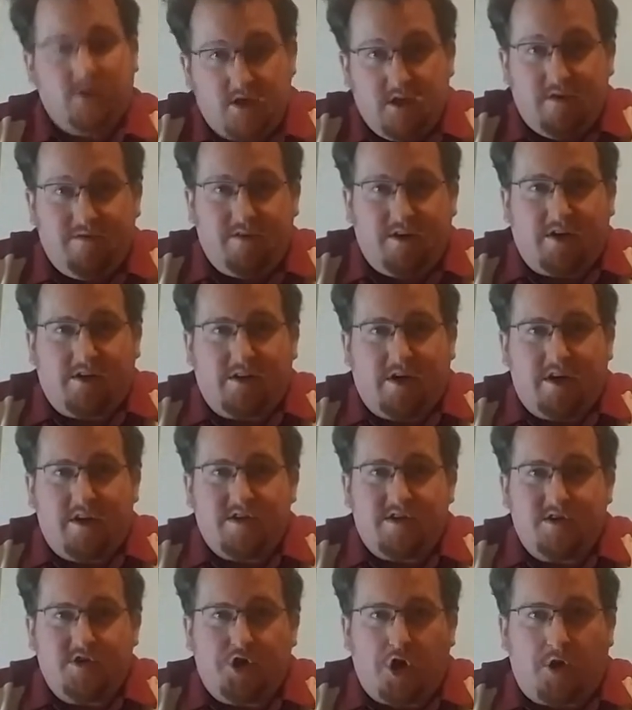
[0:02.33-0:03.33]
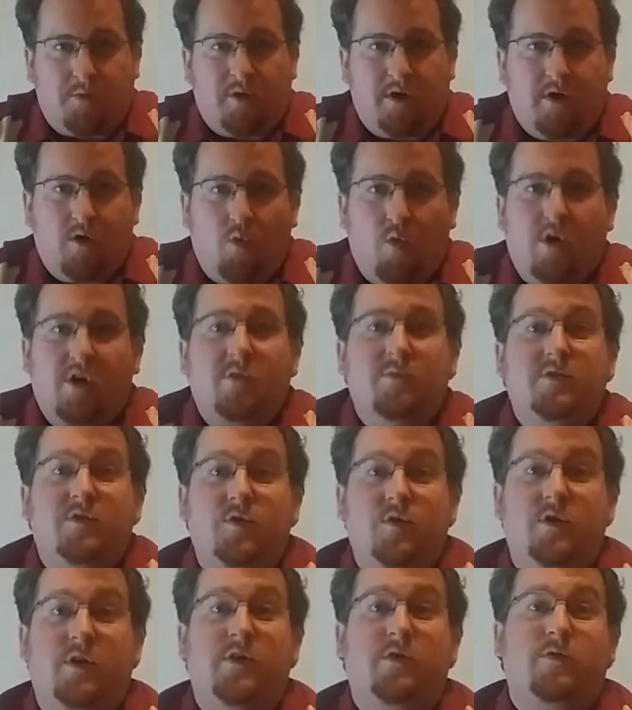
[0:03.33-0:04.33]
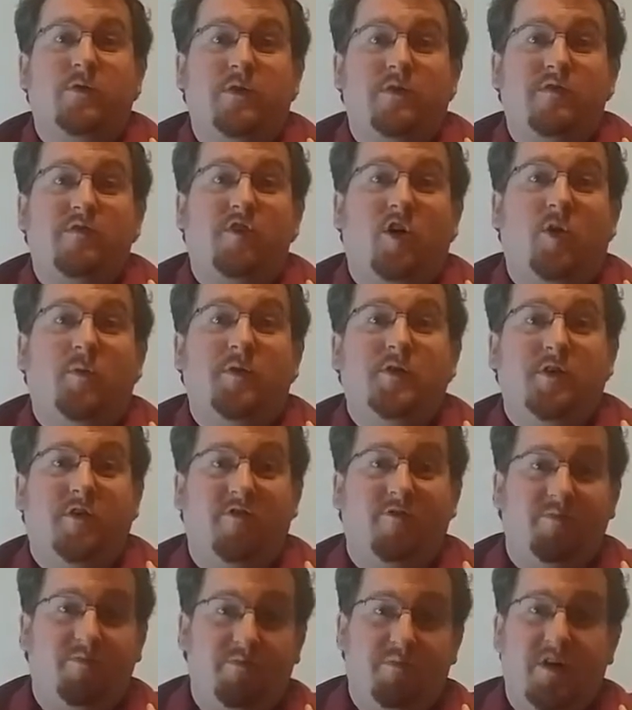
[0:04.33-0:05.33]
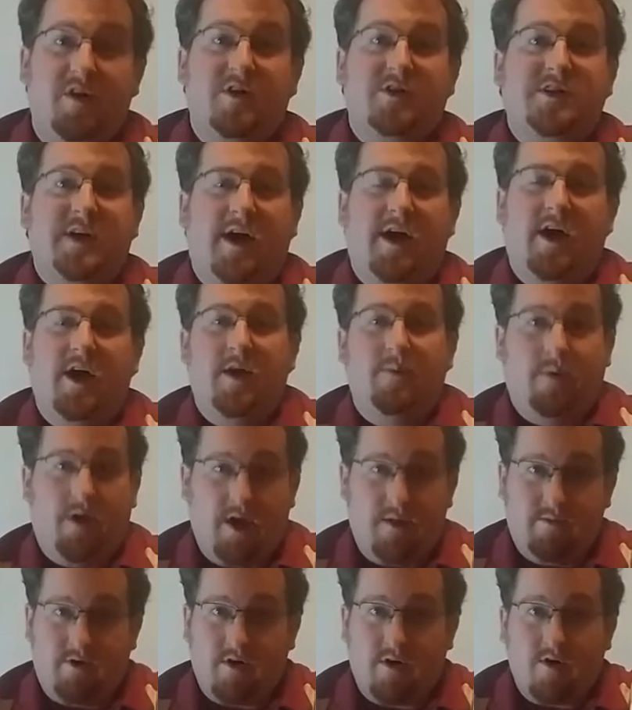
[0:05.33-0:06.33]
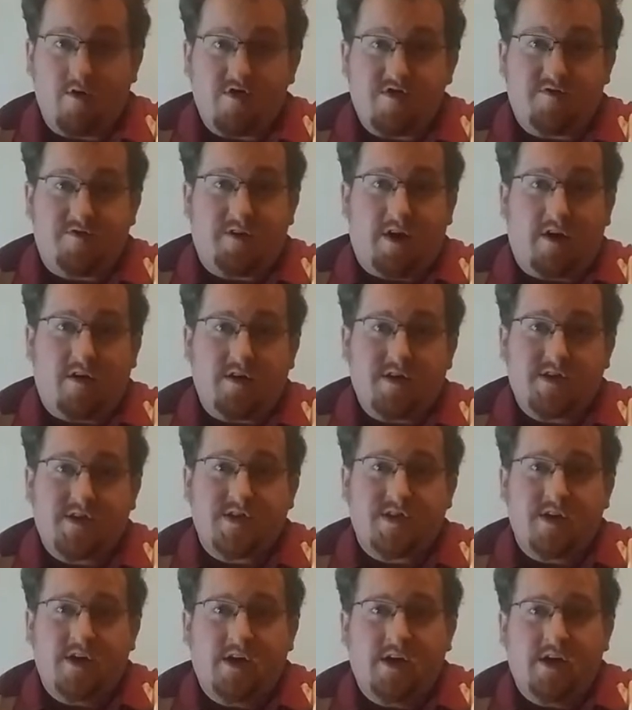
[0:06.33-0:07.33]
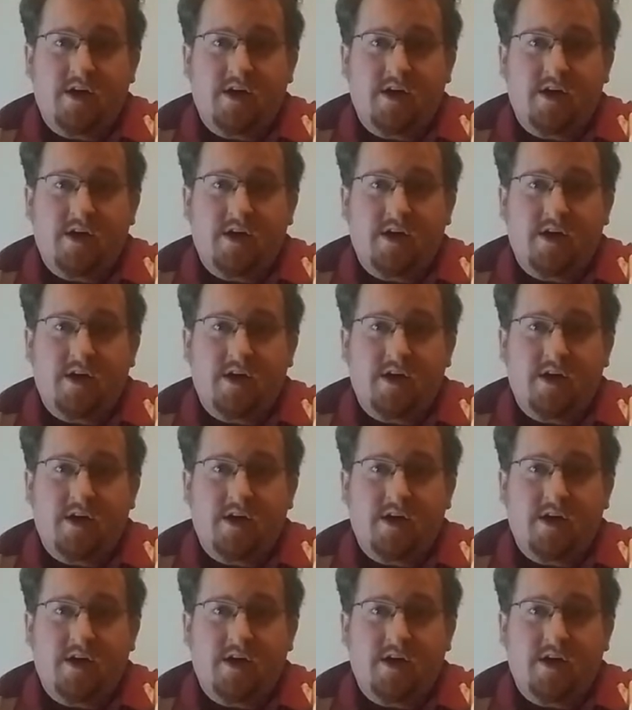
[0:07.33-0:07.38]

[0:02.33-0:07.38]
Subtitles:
Evening, ladies and gentlemen, and welcome to another installment of Beer Time. I'm your host, Ferris,